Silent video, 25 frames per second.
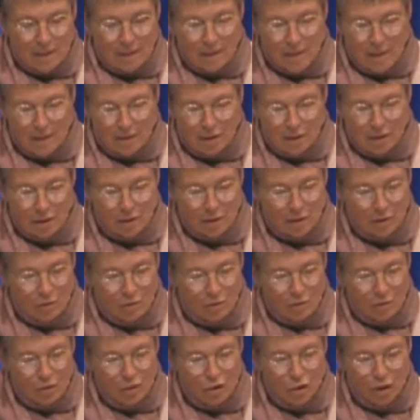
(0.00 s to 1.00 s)
intensity
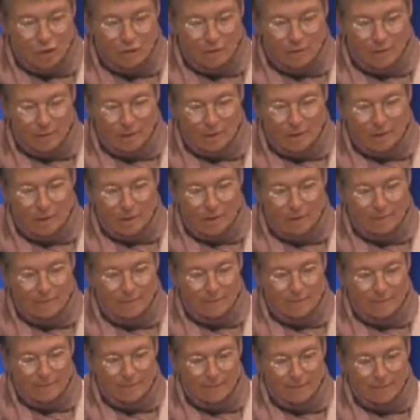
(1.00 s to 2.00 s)
or achievements.
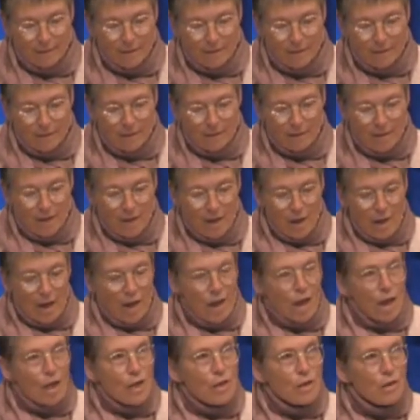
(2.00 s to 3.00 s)

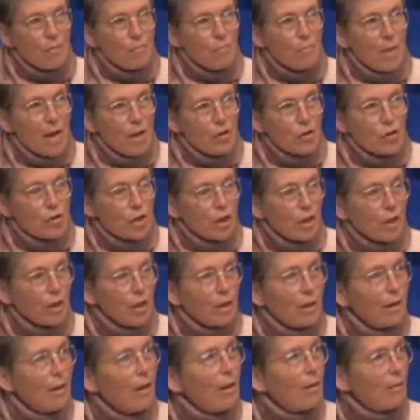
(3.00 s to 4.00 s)
The
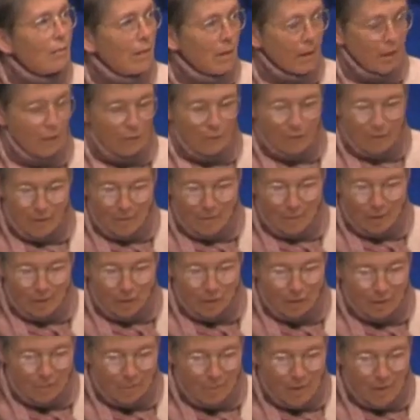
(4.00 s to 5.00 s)
metric, thank you very
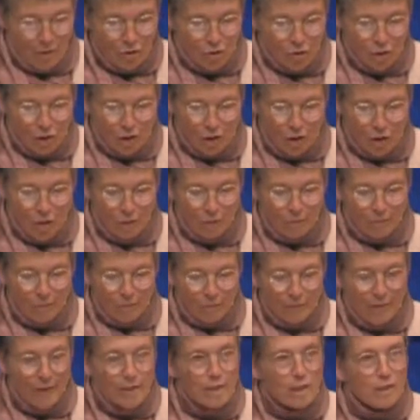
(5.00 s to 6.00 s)
much, the metric of
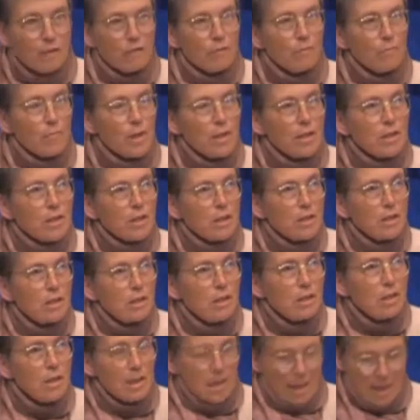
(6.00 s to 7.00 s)
preventive
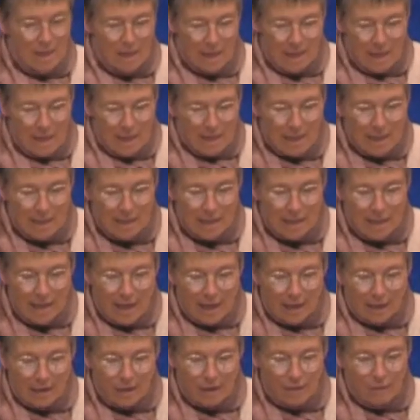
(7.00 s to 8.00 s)
medicine is
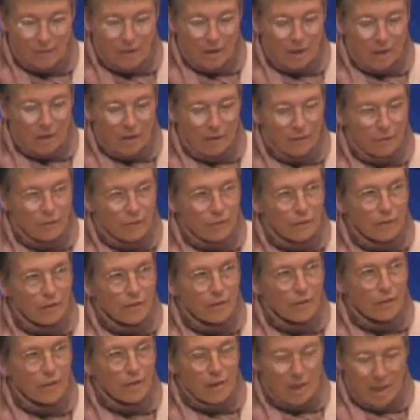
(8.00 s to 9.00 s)
length of life,
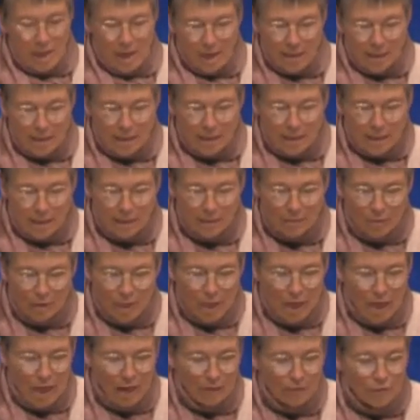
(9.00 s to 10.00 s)
and it seems
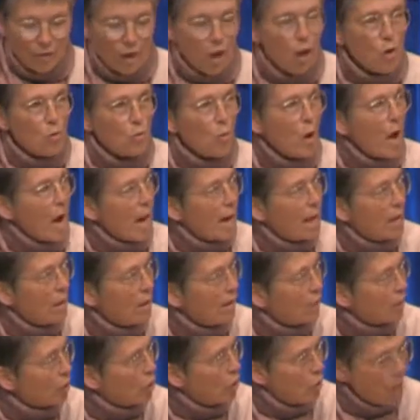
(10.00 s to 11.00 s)
to have no way
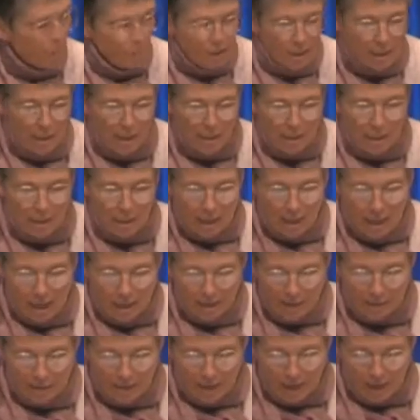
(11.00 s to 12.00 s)
of accommodating
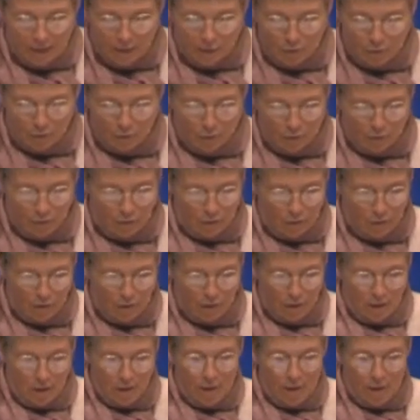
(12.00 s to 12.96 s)
other values.